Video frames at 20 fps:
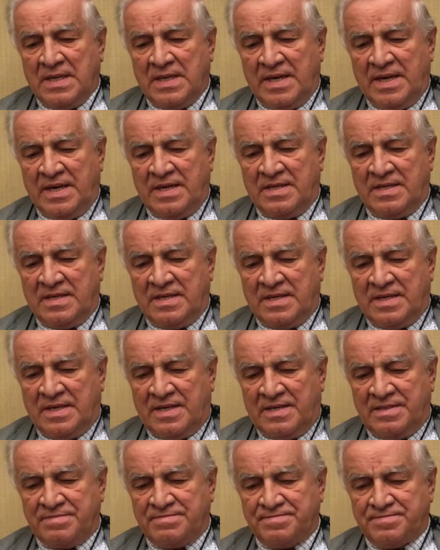And
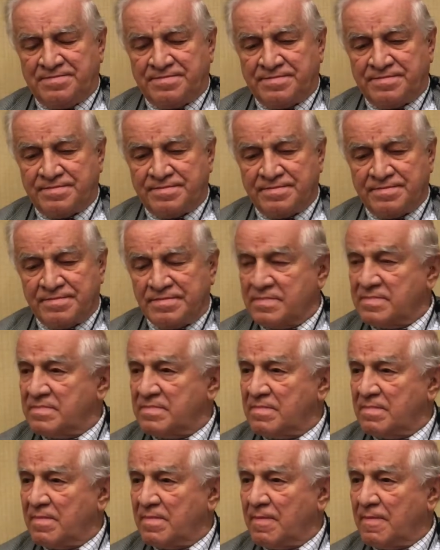um, but no pump.
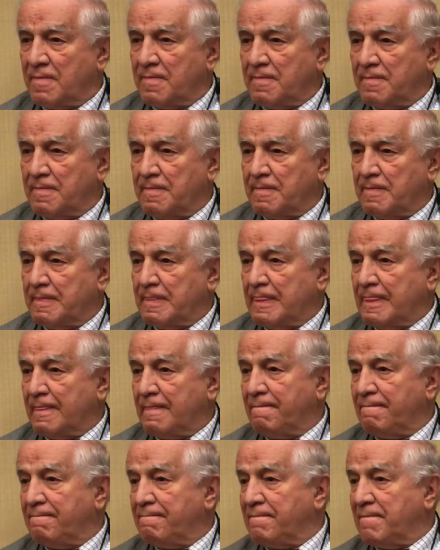This is gravity
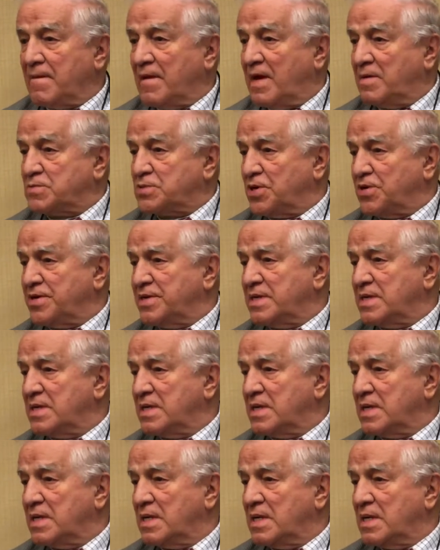drip. I'm sorry.
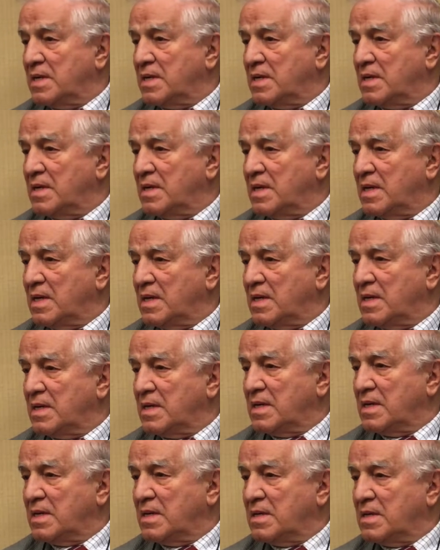But no pumps,
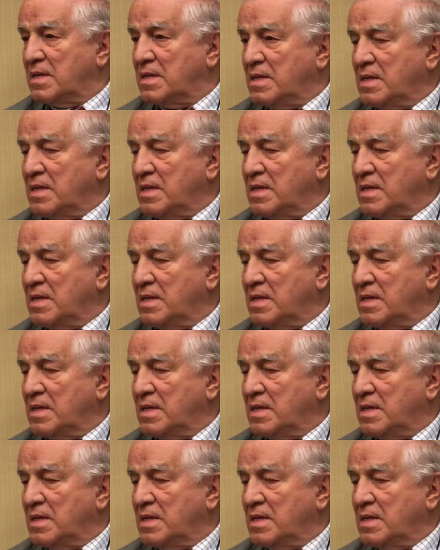right?